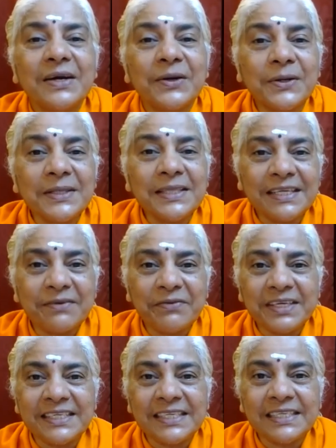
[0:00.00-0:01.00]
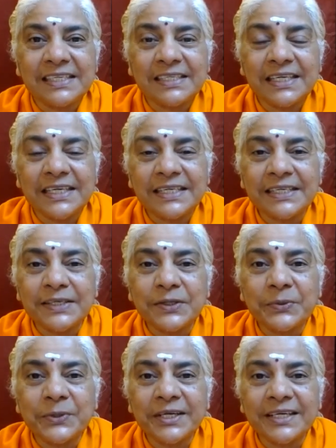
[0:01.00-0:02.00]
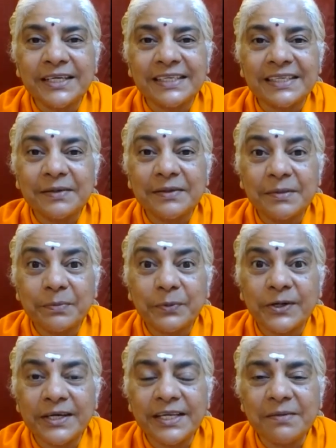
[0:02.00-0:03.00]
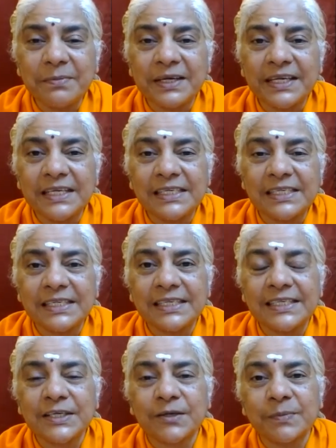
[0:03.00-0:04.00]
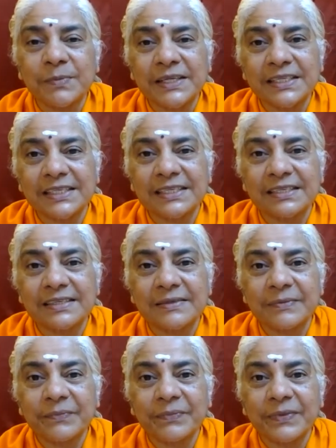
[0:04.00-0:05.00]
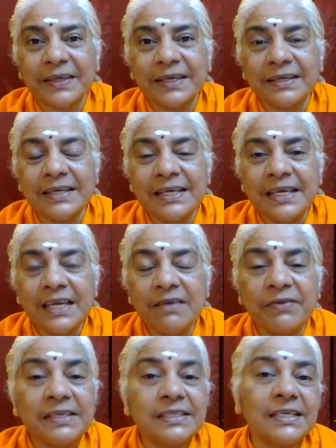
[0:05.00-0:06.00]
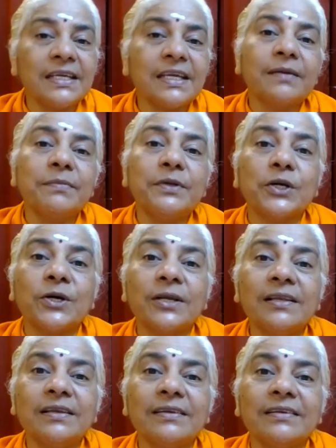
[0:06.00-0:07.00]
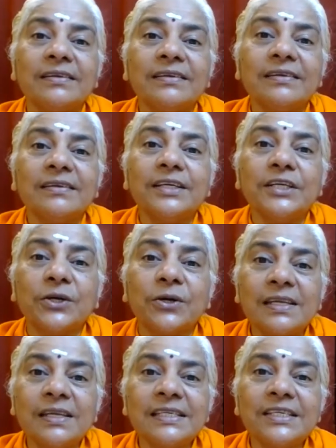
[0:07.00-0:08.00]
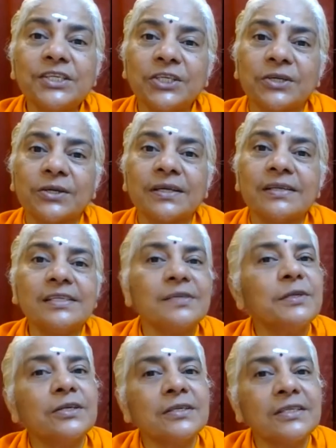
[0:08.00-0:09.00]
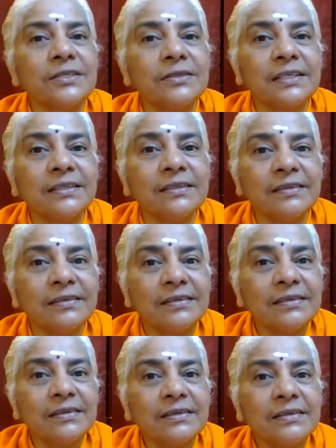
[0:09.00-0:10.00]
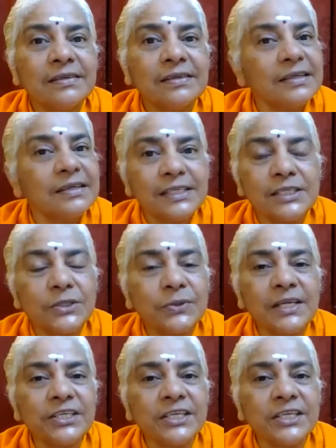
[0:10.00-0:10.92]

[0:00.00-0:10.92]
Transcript: All the definitions are centered on what? The body, mind, sense complex. Yeah. If I say I'm tall, tallness, shortness belongs to the sthula